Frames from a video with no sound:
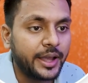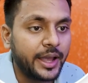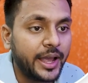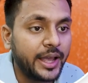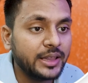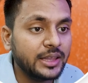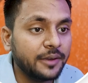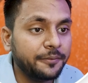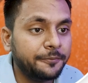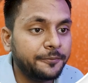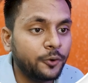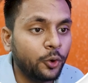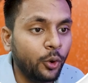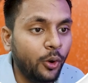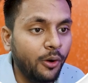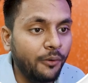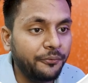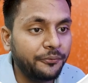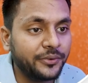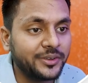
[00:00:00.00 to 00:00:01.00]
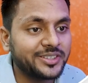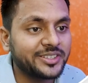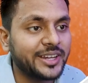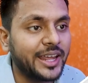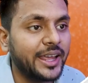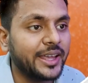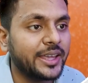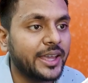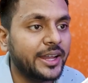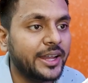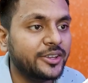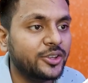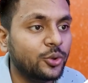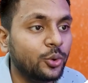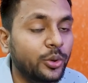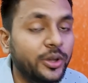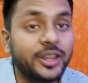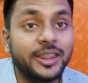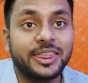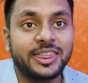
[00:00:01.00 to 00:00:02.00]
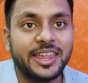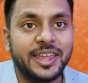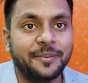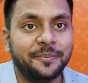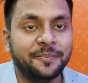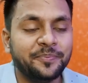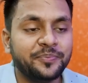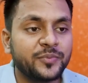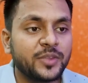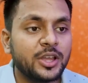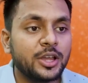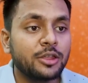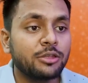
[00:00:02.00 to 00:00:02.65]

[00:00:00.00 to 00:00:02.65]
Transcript: and the flow of stack and queue is same.